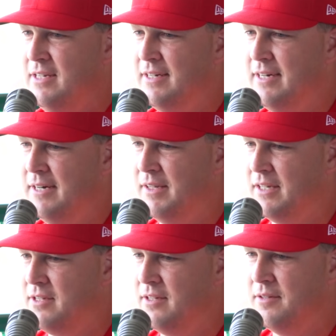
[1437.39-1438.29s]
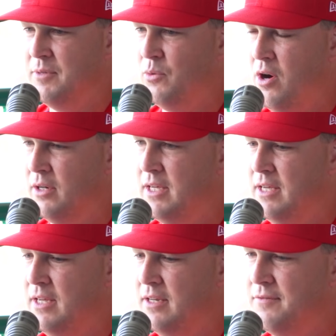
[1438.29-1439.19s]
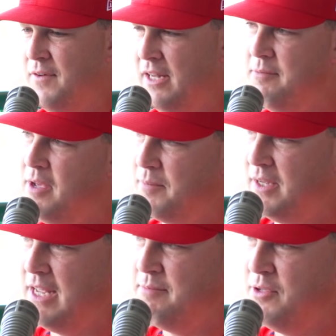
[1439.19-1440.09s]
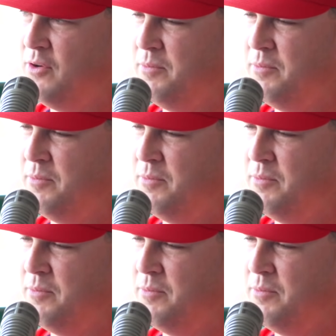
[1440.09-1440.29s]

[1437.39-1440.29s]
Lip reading: and get to Milwaukee and finally make my debut in